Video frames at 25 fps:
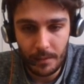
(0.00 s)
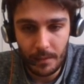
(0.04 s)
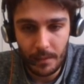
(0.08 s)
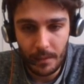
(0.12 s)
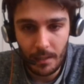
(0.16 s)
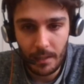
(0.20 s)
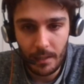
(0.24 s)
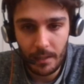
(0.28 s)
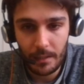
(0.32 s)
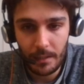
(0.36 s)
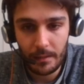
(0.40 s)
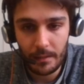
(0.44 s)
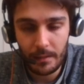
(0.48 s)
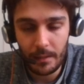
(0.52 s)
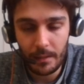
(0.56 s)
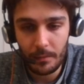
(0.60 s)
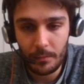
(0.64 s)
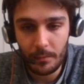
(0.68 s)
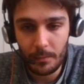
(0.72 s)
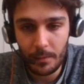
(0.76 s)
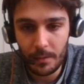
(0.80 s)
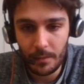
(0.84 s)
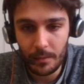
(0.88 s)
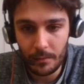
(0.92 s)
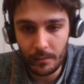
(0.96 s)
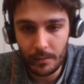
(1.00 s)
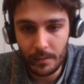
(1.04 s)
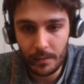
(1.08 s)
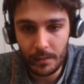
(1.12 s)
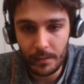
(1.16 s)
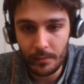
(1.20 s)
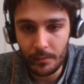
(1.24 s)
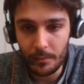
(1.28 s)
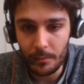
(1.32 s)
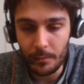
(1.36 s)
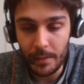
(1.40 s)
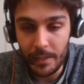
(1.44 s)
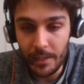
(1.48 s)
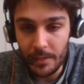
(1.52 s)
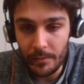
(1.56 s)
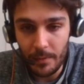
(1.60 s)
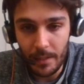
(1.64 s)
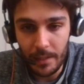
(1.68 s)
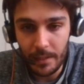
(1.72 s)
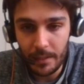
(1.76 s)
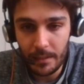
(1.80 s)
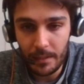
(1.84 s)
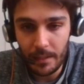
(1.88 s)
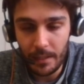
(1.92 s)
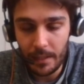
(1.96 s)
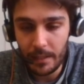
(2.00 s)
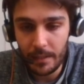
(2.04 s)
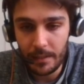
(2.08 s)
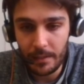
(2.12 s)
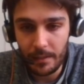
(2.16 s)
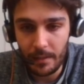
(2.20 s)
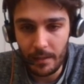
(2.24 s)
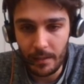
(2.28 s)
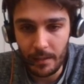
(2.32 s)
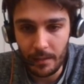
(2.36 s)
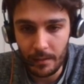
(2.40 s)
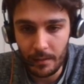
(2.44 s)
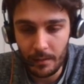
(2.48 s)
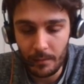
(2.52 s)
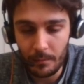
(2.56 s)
and that we don't need to retrain anything.